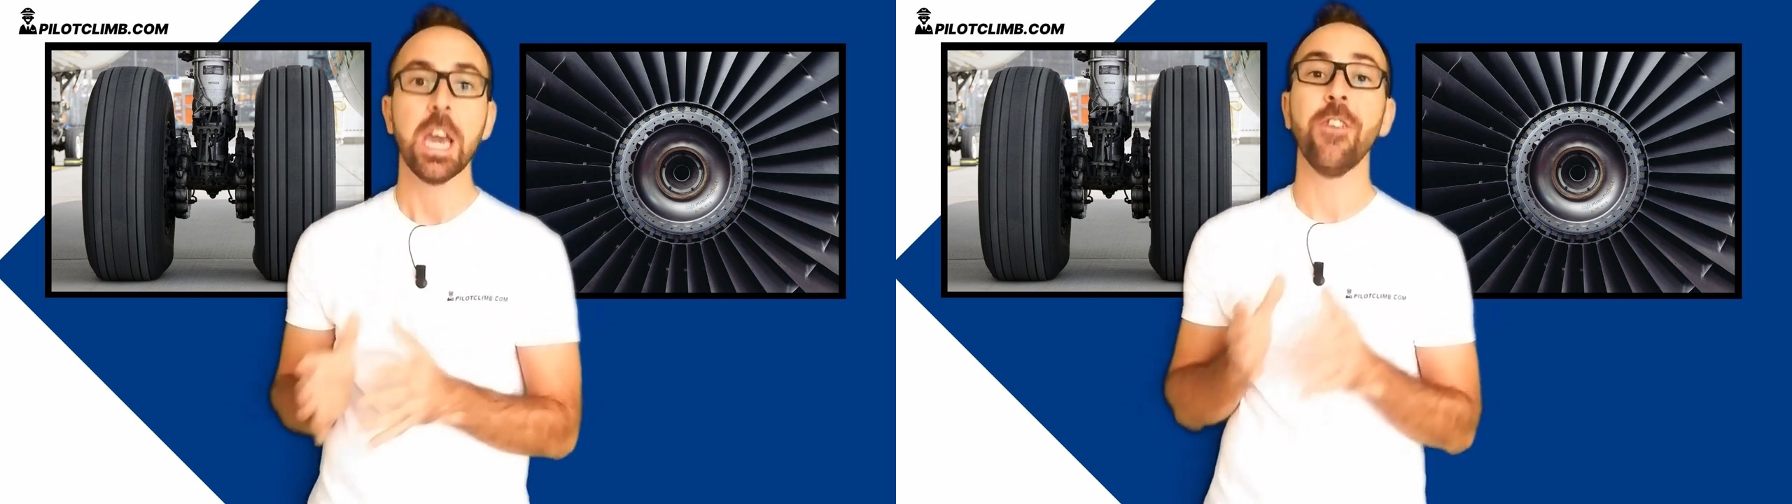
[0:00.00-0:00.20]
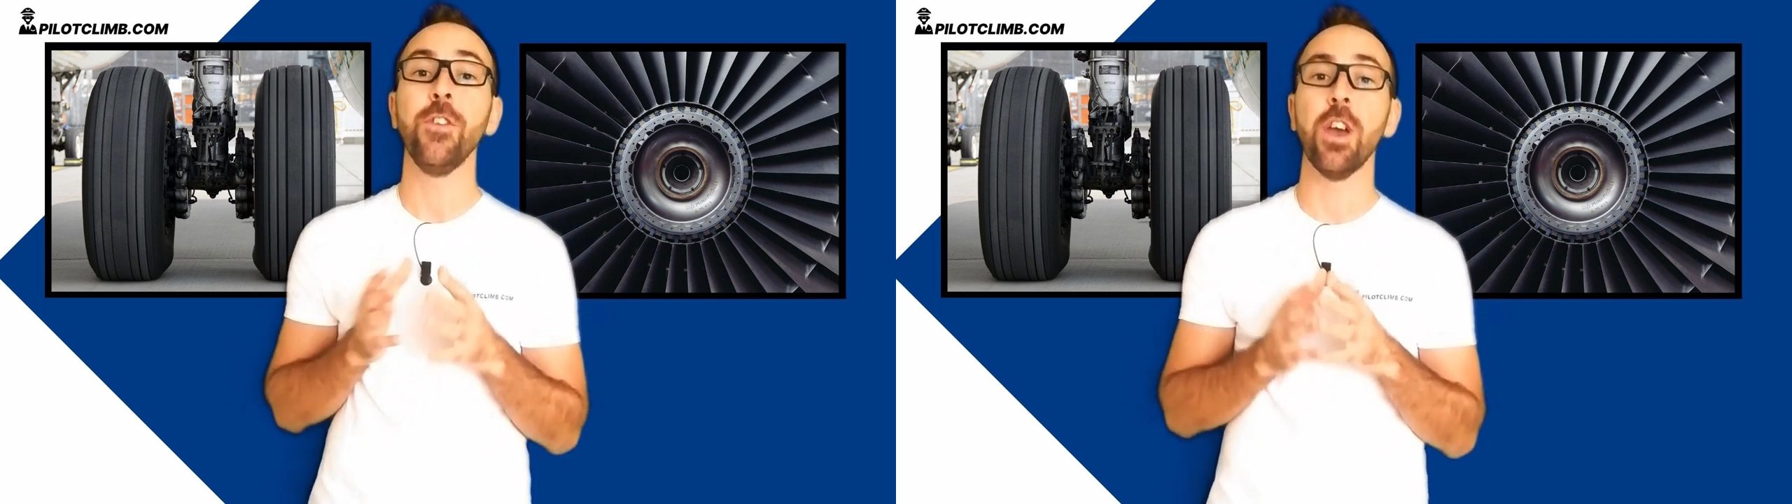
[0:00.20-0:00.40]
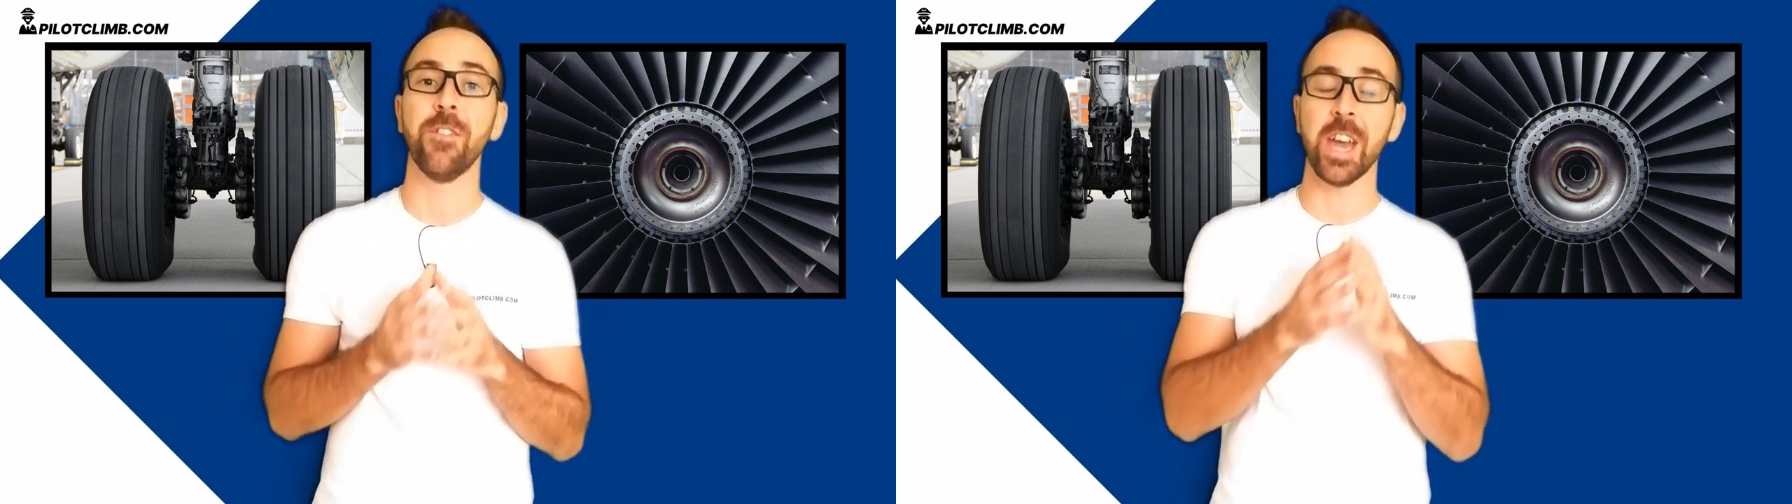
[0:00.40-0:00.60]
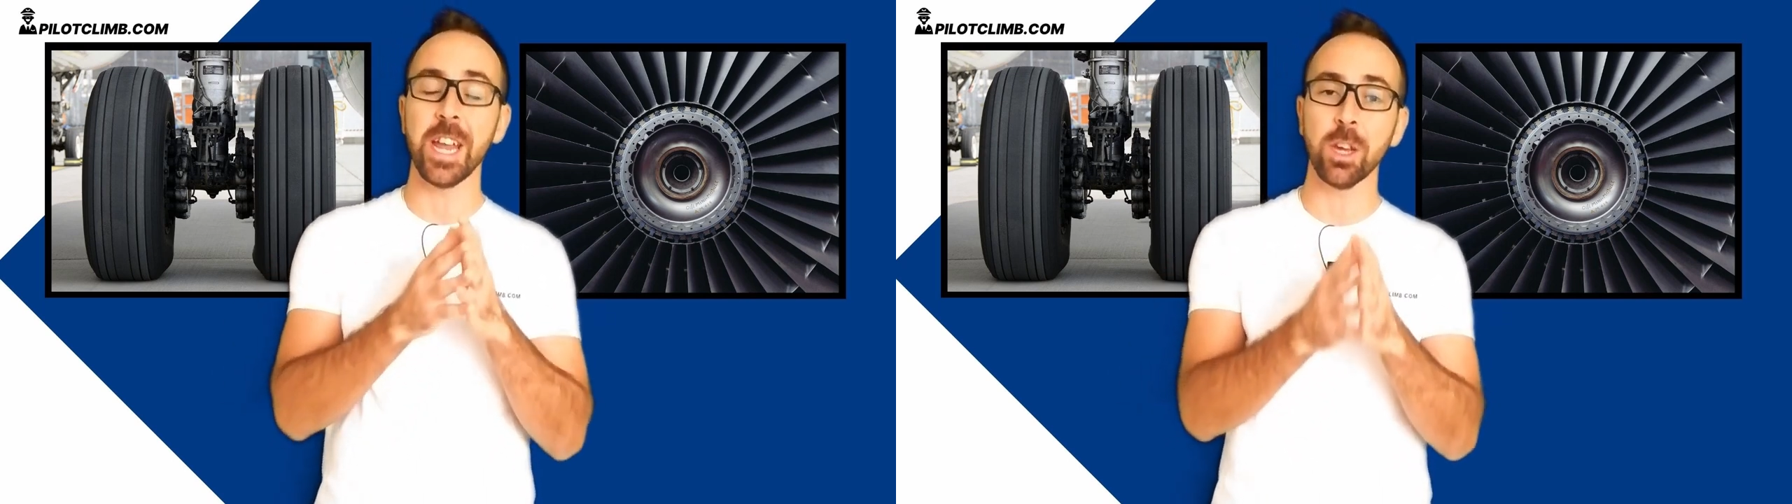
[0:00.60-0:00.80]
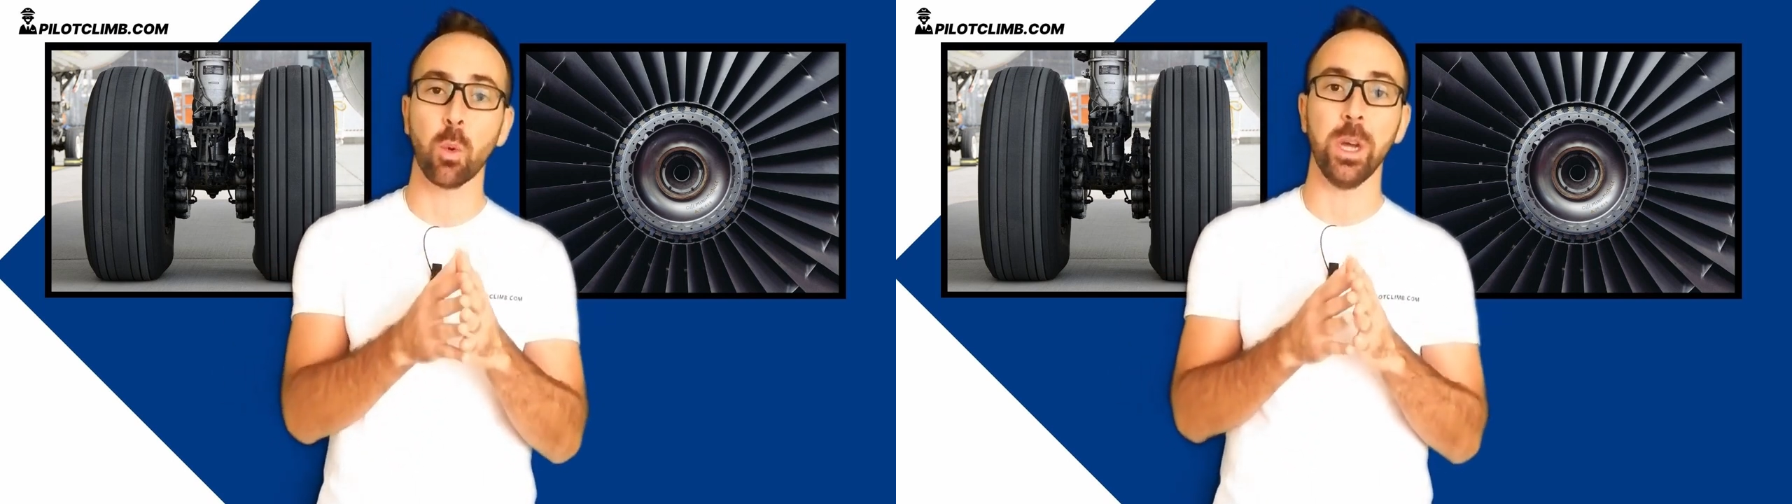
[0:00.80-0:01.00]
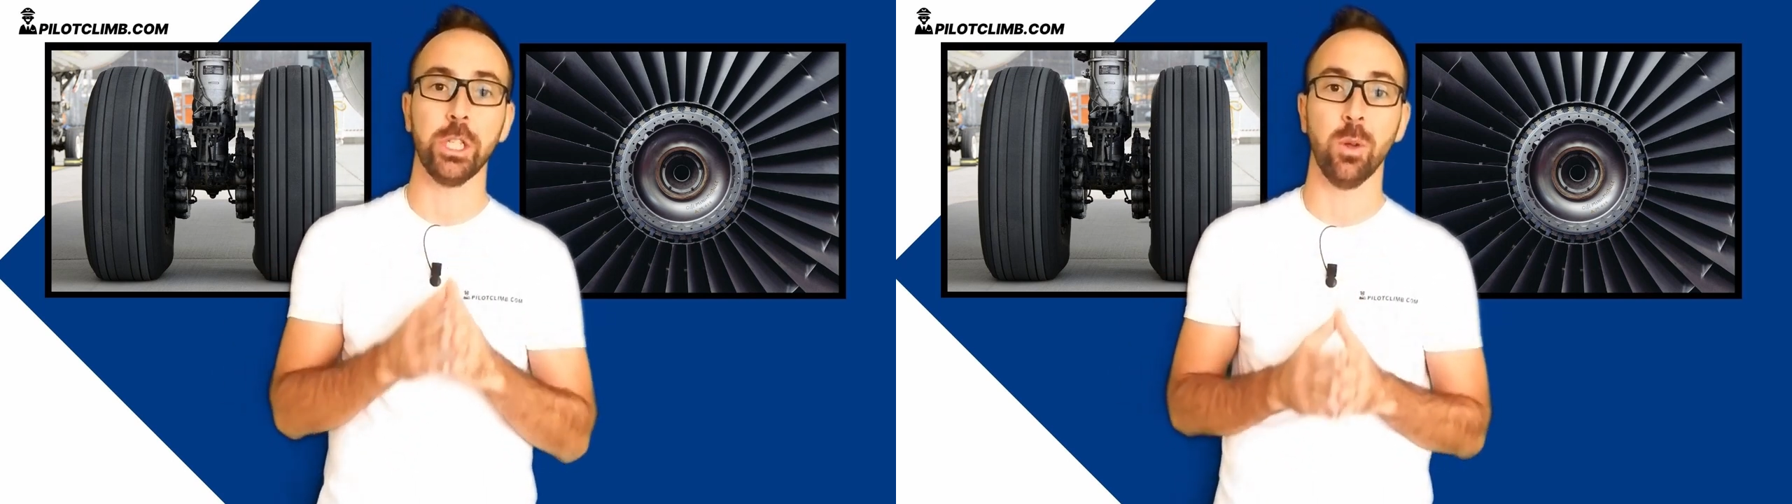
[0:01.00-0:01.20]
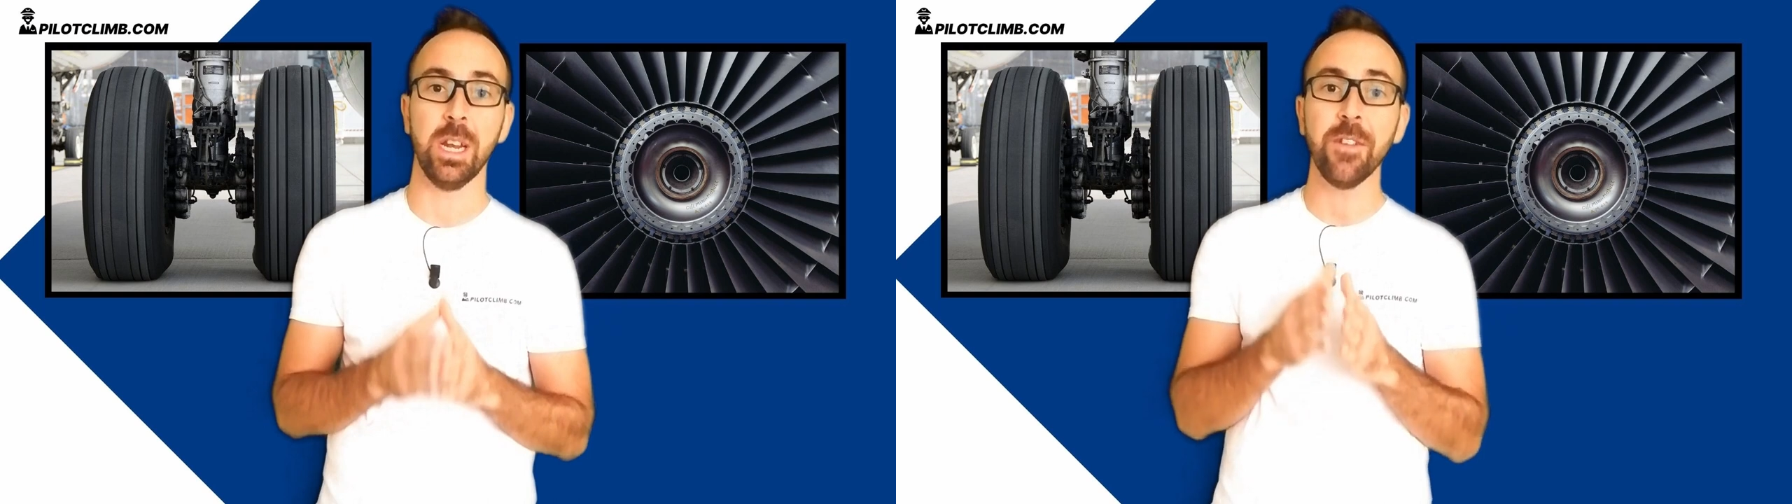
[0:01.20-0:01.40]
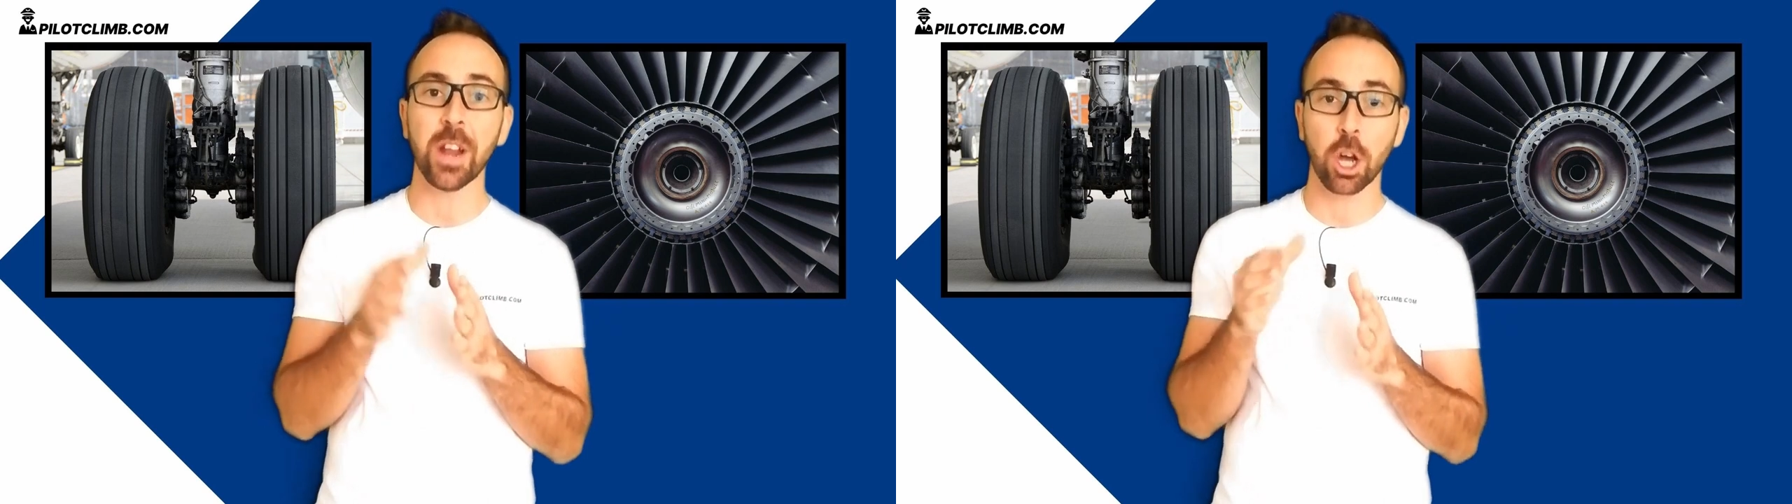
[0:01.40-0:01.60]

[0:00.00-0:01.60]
if you have any question leave a